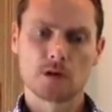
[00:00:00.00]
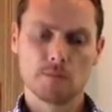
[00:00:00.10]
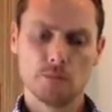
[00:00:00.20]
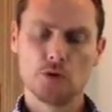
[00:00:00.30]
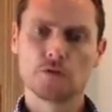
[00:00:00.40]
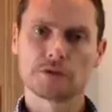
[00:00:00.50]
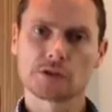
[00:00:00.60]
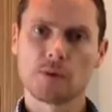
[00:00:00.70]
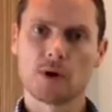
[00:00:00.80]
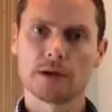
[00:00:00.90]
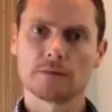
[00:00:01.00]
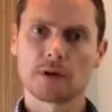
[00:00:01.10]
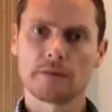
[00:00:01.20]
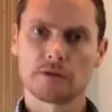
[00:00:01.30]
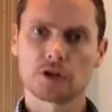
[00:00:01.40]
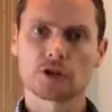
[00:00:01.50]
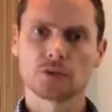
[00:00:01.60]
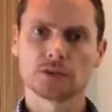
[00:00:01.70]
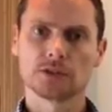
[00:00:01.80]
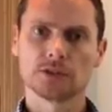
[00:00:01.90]
move the spine a very
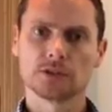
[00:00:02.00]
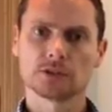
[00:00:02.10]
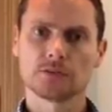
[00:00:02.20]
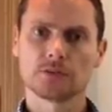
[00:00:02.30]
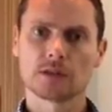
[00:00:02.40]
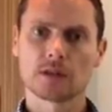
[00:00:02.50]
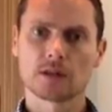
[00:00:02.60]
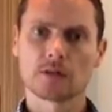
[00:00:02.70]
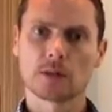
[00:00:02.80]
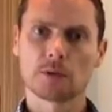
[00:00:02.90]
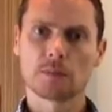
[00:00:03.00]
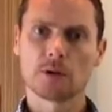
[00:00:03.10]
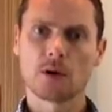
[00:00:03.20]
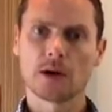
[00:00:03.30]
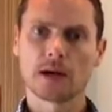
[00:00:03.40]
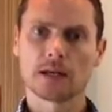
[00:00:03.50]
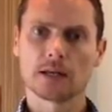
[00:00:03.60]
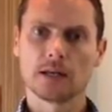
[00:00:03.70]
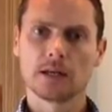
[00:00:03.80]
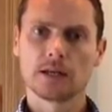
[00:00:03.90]
short distance, then we apply a
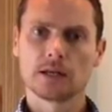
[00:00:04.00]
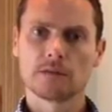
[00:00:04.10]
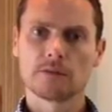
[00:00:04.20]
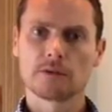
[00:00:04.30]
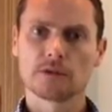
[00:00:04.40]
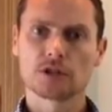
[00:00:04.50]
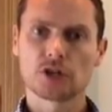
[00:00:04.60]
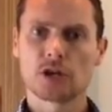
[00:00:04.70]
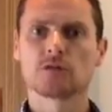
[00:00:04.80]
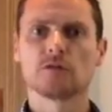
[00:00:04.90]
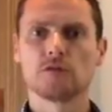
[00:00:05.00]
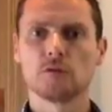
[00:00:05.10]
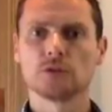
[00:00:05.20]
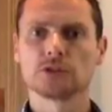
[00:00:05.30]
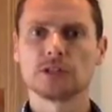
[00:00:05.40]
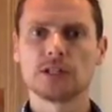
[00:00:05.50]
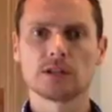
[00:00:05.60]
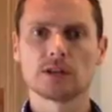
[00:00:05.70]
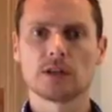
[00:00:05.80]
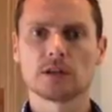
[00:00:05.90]
very gentle force
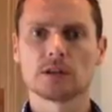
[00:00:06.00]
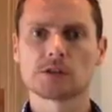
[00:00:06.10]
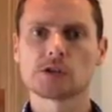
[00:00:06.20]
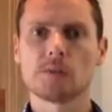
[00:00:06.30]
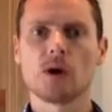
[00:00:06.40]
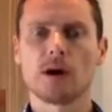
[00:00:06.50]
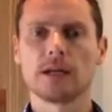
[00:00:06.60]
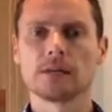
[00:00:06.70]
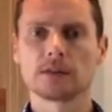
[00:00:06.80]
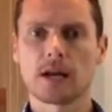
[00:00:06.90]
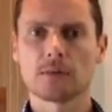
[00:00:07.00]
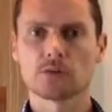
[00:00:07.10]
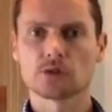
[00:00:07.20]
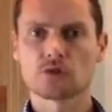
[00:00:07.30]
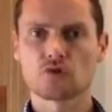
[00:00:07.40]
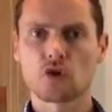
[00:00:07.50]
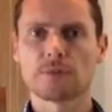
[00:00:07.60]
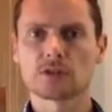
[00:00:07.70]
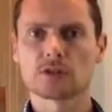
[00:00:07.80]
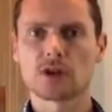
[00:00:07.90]
into the spine and the table just
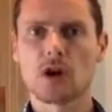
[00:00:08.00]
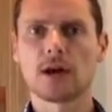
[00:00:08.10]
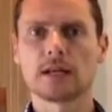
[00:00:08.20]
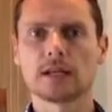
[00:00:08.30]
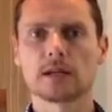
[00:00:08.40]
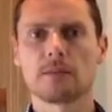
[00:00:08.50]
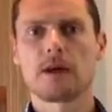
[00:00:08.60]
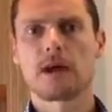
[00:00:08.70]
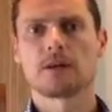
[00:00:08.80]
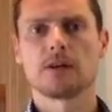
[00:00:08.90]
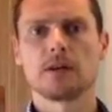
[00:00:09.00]
drops a tiny little amount